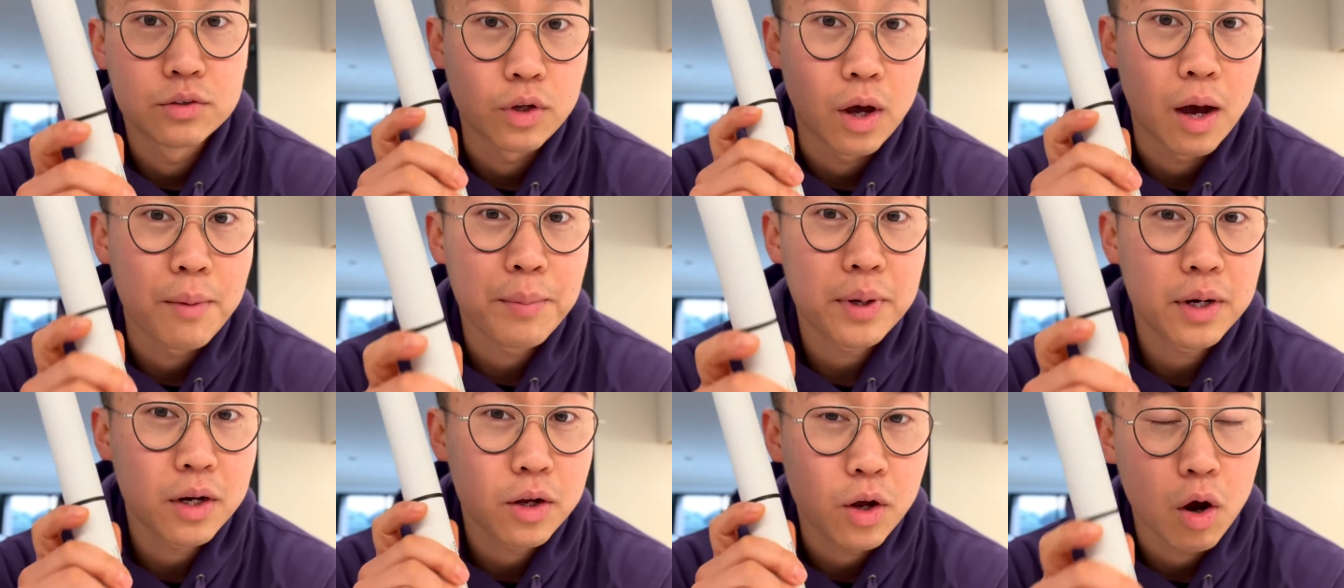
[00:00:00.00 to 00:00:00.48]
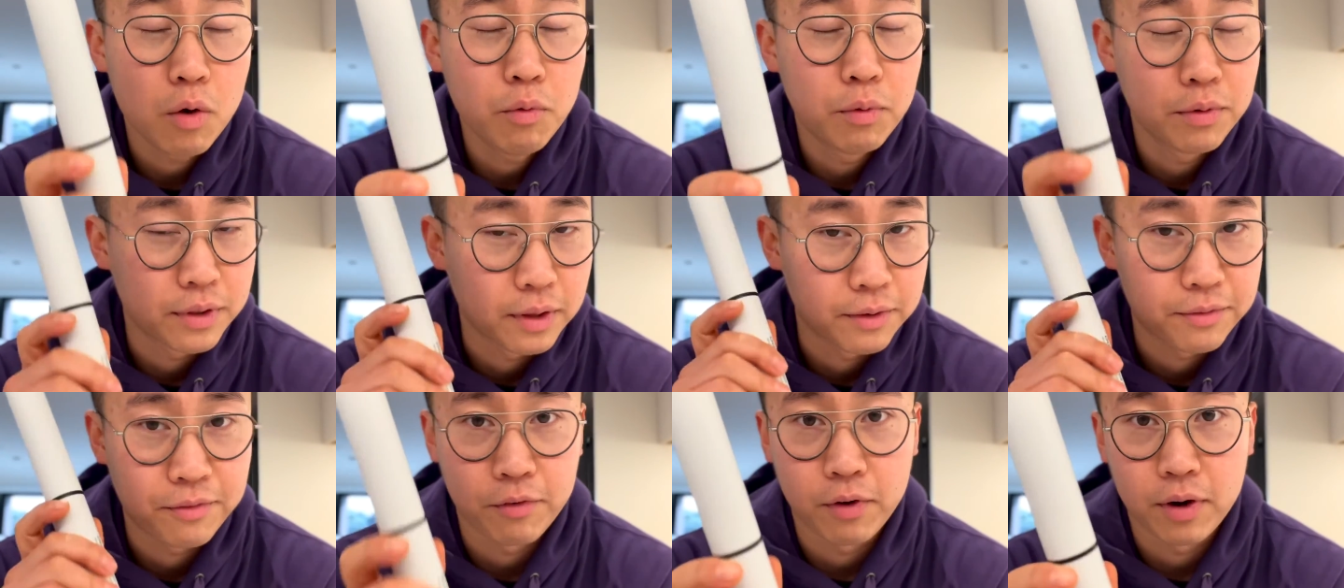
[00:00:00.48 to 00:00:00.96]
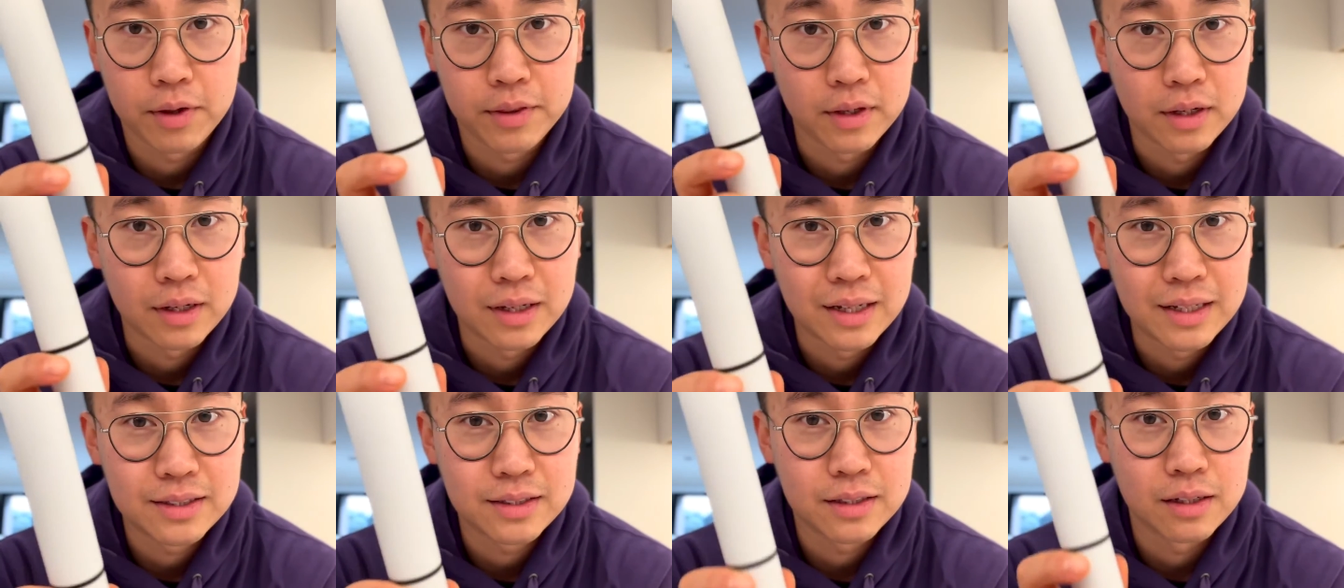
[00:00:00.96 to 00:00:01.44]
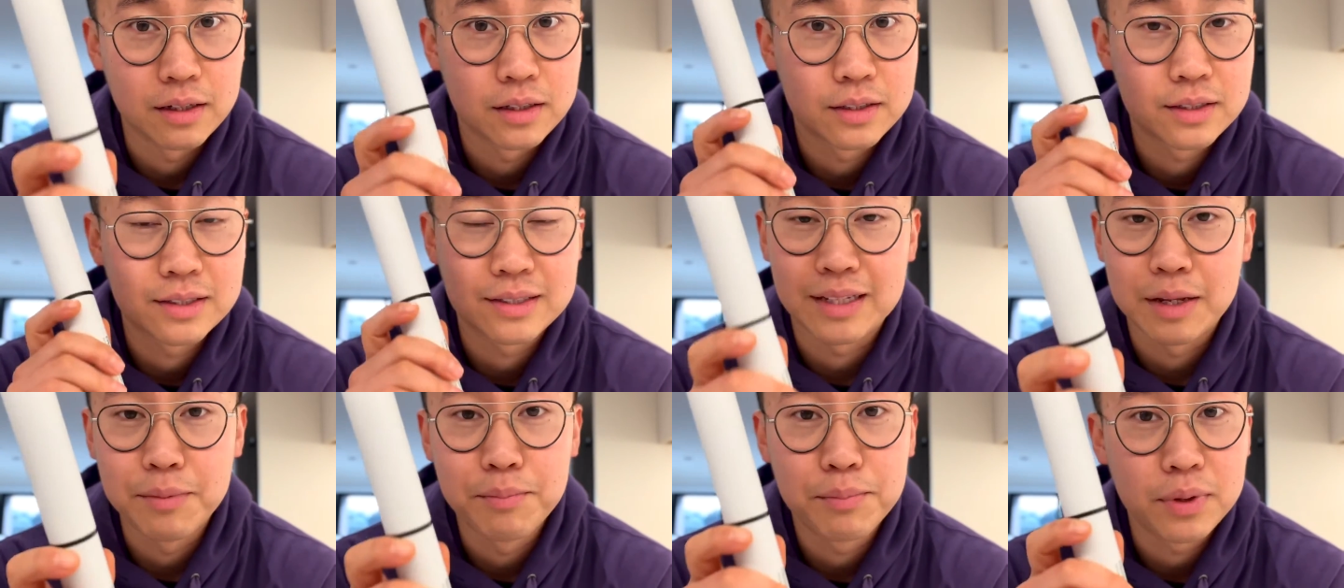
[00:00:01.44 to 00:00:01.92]
I'm gonna go with a frother. It's the
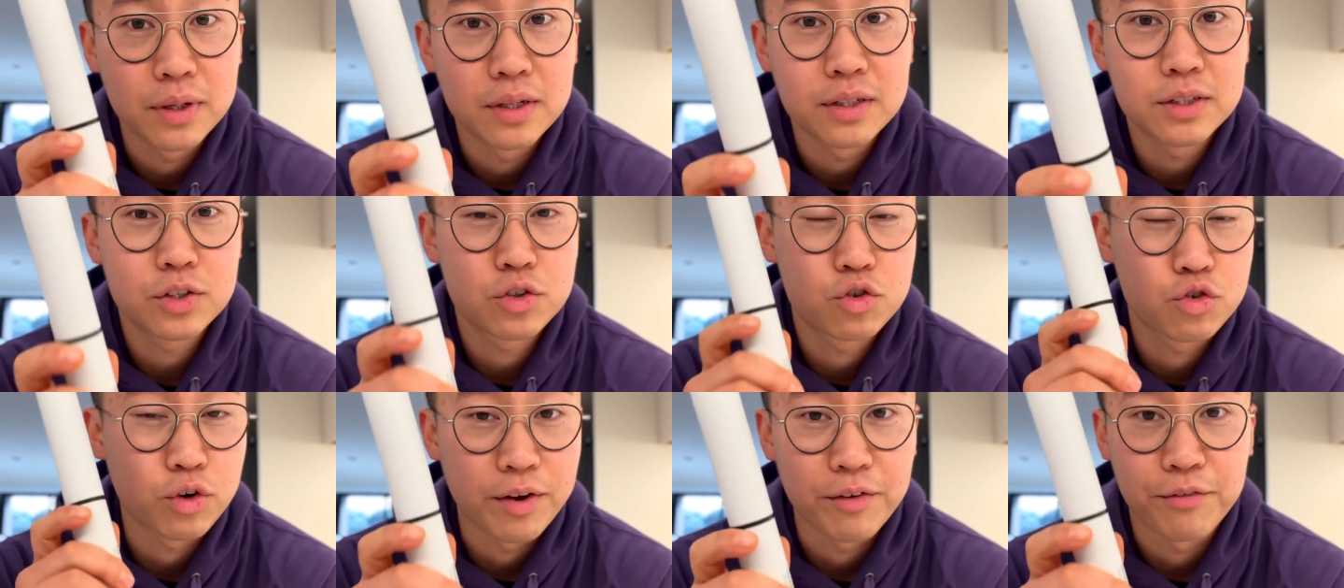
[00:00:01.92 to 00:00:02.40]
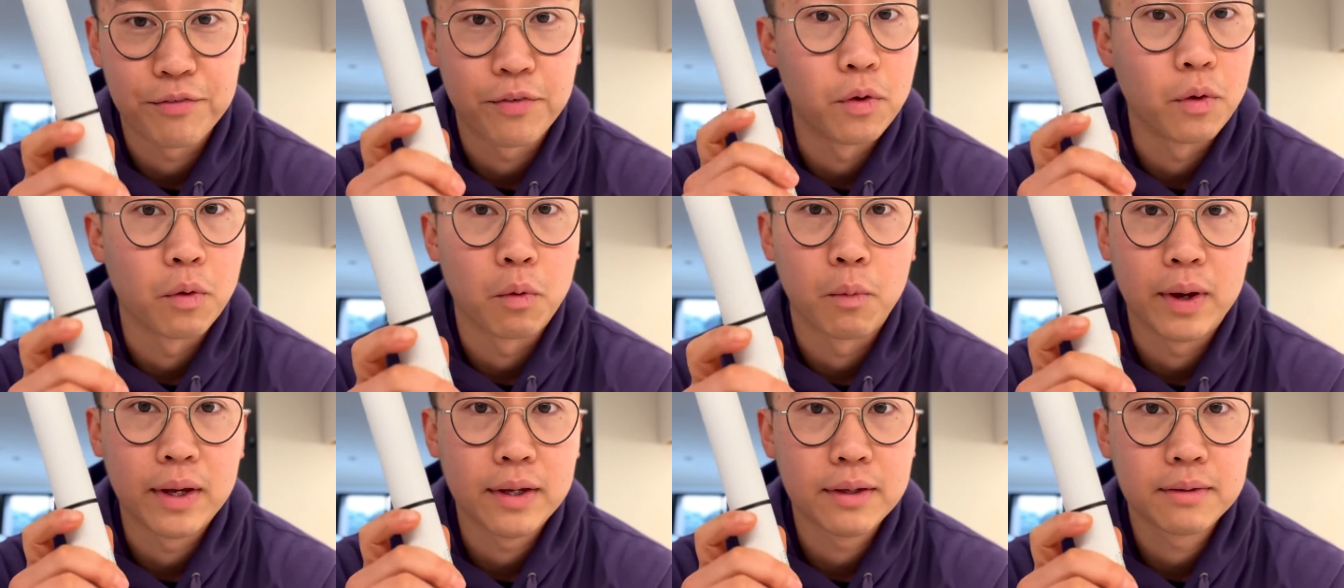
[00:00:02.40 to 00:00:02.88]
simplest, straightforward way.